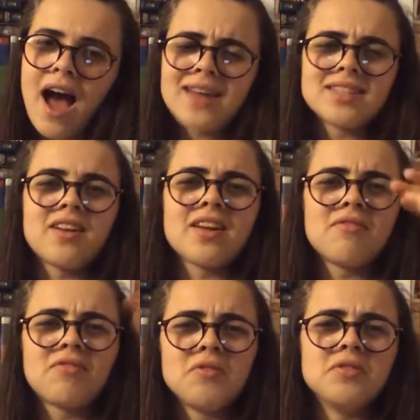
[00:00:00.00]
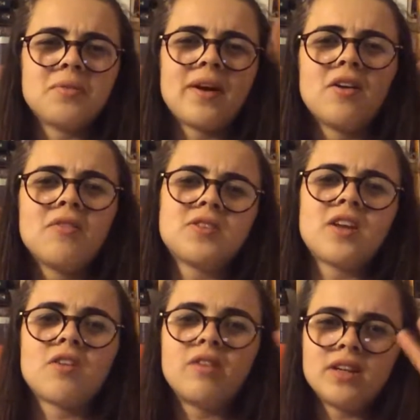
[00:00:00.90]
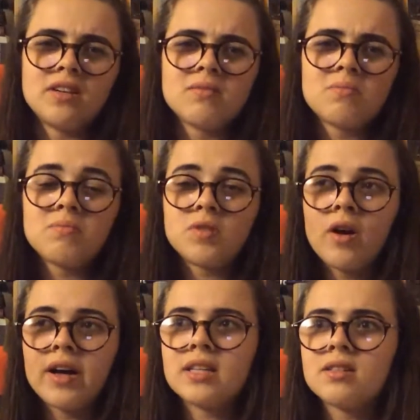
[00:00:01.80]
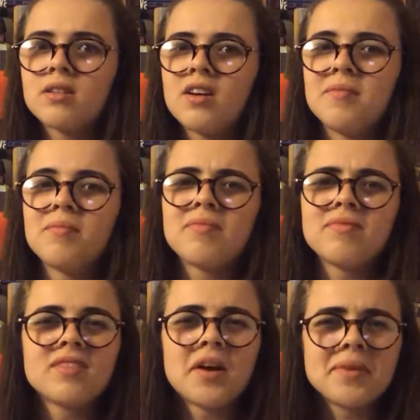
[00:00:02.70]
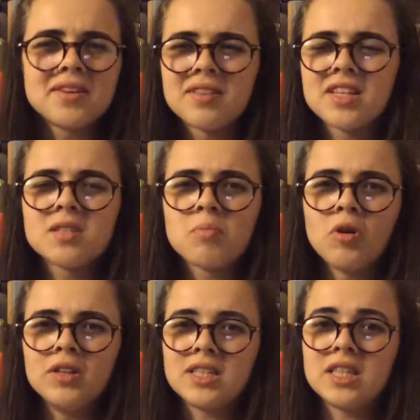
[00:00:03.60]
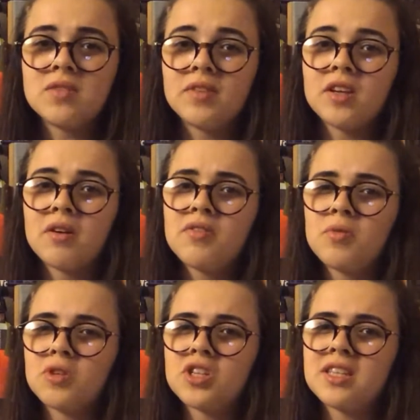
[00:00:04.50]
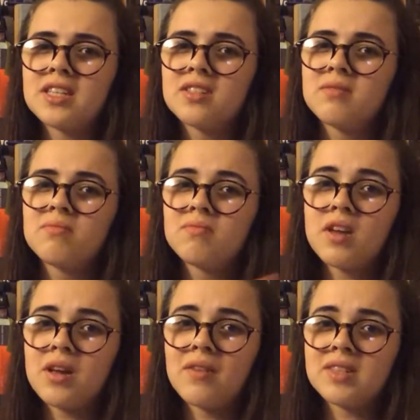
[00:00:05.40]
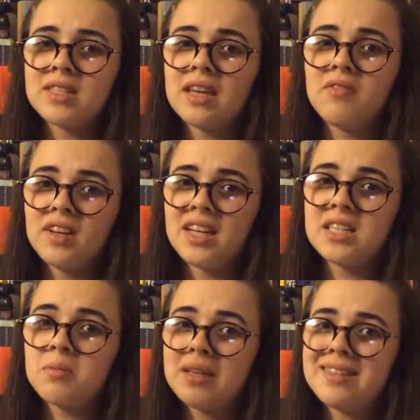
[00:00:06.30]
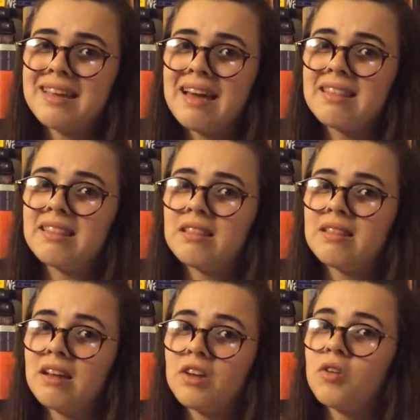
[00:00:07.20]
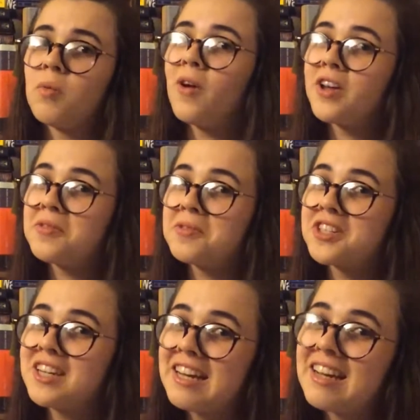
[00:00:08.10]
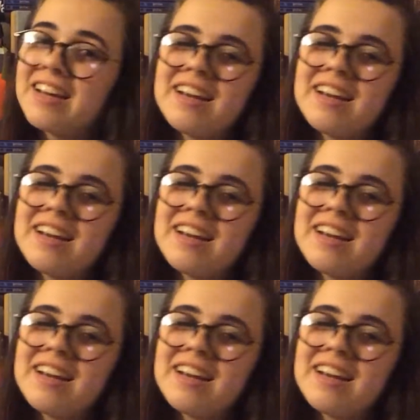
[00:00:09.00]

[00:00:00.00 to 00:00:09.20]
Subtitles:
as like it floated away after like Credence dies. I mean, there's spoilers in this video. If you're watching this and you haven't seen Fantastic Beasts yet, I don't know why you're watching it.